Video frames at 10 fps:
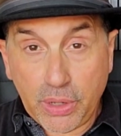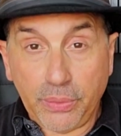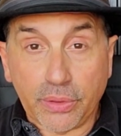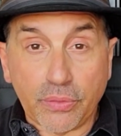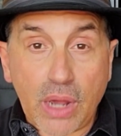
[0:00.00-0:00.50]

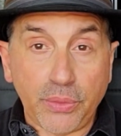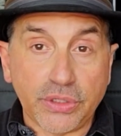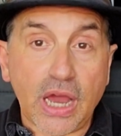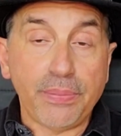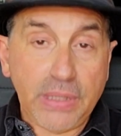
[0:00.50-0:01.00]
where Iran will
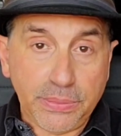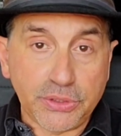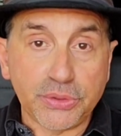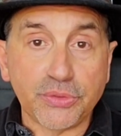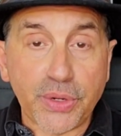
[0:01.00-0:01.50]
not be able
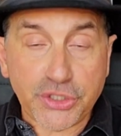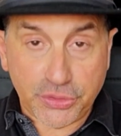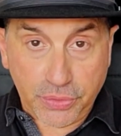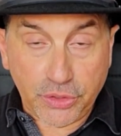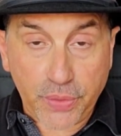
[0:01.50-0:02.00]
to enrich
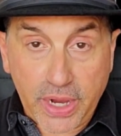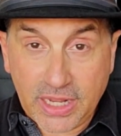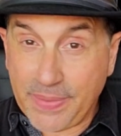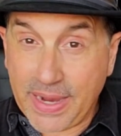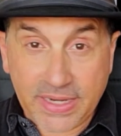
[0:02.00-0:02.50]

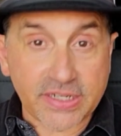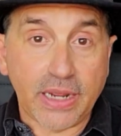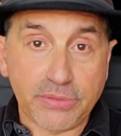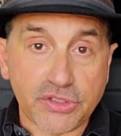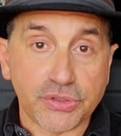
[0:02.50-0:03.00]
uranium
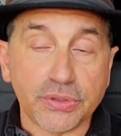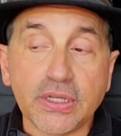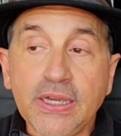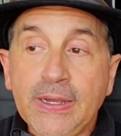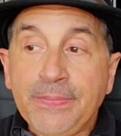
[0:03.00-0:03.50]
anytime soon.
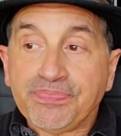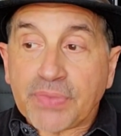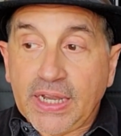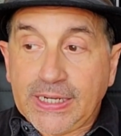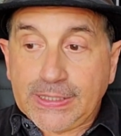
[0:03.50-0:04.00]

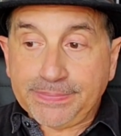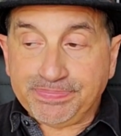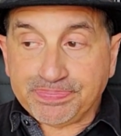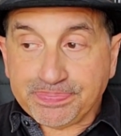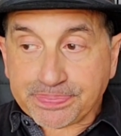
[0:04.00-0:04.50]
The
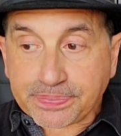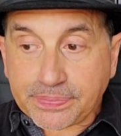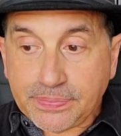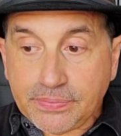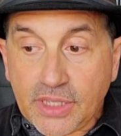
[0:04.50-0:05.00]

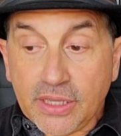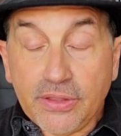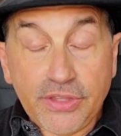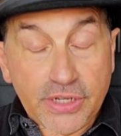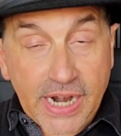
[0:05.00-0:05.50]

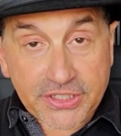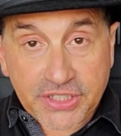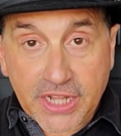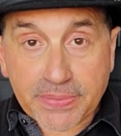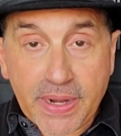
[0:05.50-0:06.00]
United
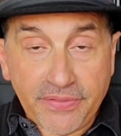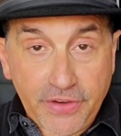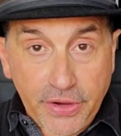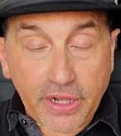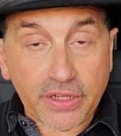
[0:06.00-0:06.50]
States made it
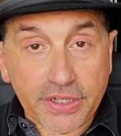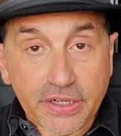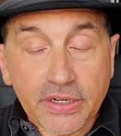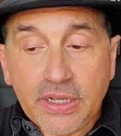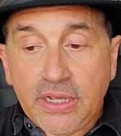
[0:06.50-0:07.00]
very
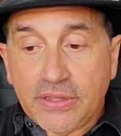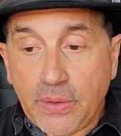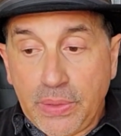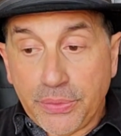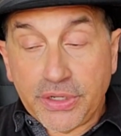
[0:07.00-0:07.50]
clear that
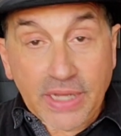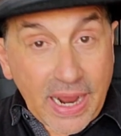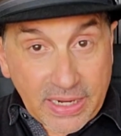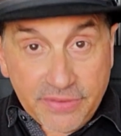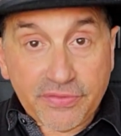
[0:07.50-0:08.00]
we were
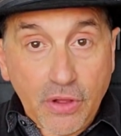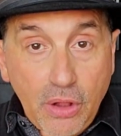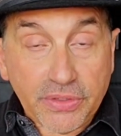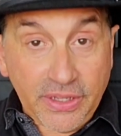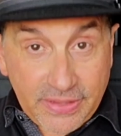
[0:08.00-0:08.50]
not
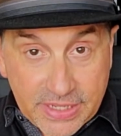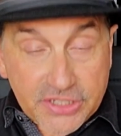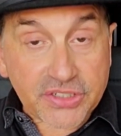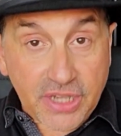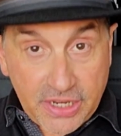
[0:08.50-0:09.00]
involved in
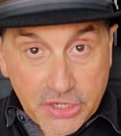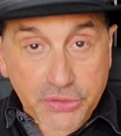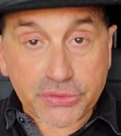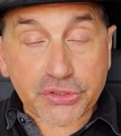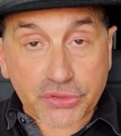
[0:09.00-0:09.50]
this
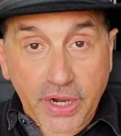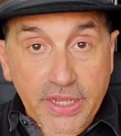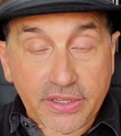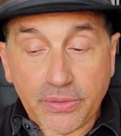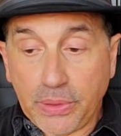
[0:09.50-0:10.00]
initial
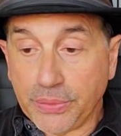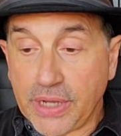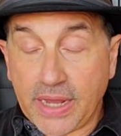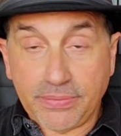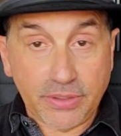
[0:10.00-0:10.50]
strike. We did
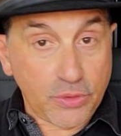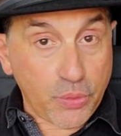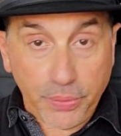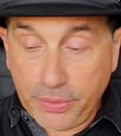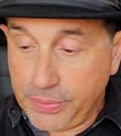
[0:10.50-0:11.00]

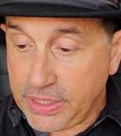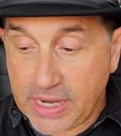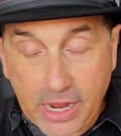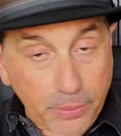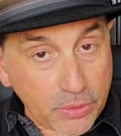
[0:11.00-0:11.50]

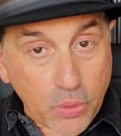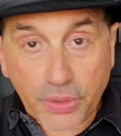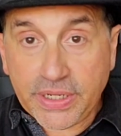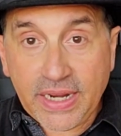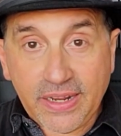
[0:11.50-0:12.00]
not help
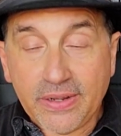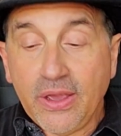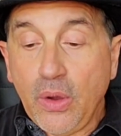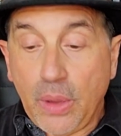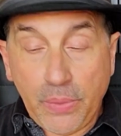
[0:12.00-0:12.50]
coordinate it,
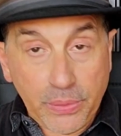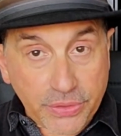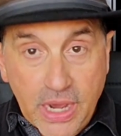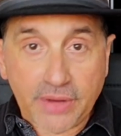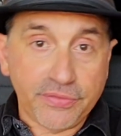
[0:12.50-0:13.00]
and we were
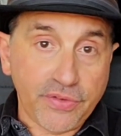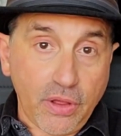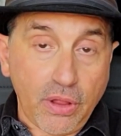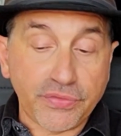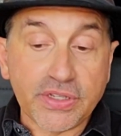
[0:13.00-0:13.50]
not
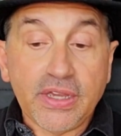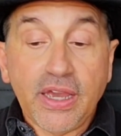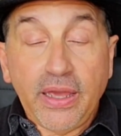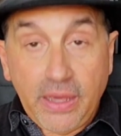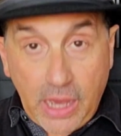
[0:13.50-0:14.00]
involved.
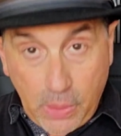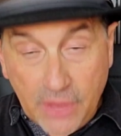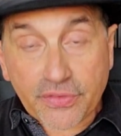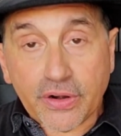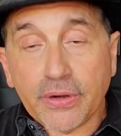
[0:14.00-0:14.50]

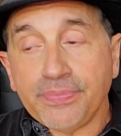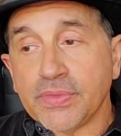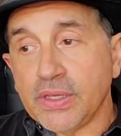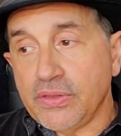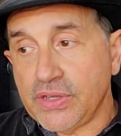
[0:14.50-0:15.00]
However,
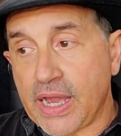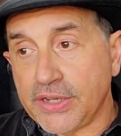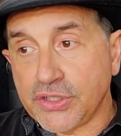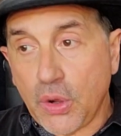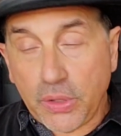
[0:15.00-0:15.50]
the
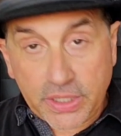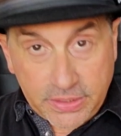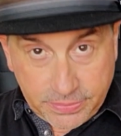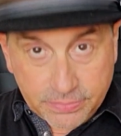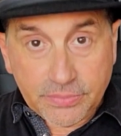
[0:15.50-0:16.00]

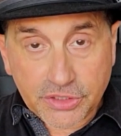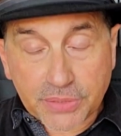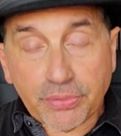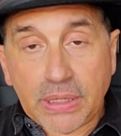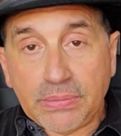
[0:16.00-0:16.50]
Ayatollah, the
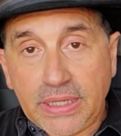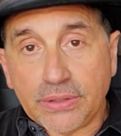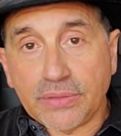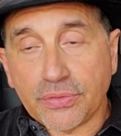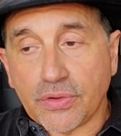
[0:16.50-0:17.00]
supreme leader
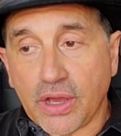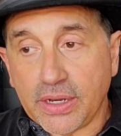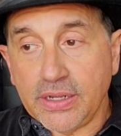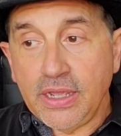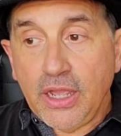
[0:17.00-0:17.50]
of
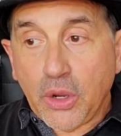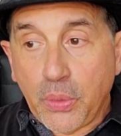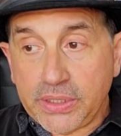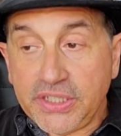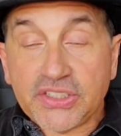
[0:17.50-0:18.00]
Iran,
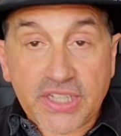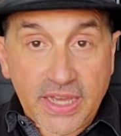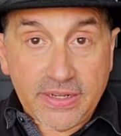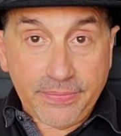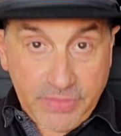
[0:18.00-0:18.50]
quickly
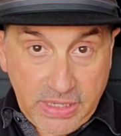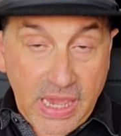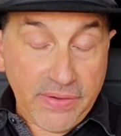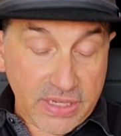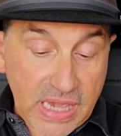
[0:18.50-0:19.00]
said, he
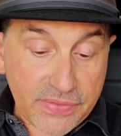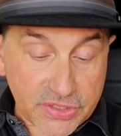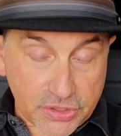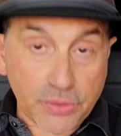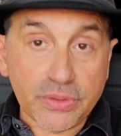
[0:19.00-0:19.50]
gave his
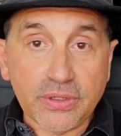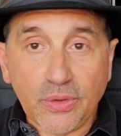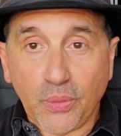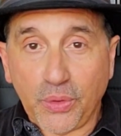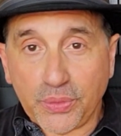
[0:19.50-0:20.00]
own
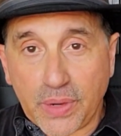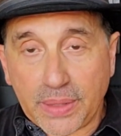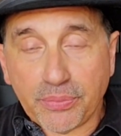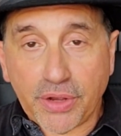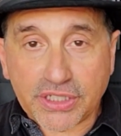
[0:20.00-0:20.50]

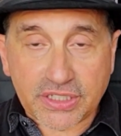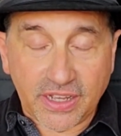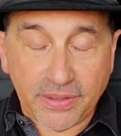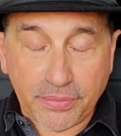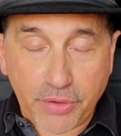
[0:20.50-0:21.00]
worldwide
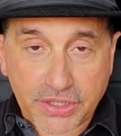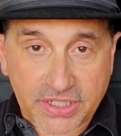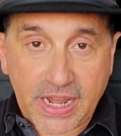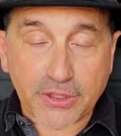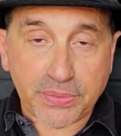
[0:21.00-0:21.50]
press
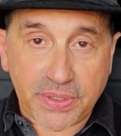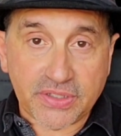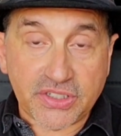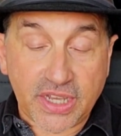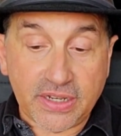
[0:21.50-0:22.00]
announcement and
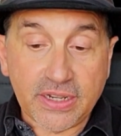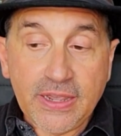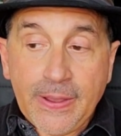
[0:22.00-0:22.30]
said,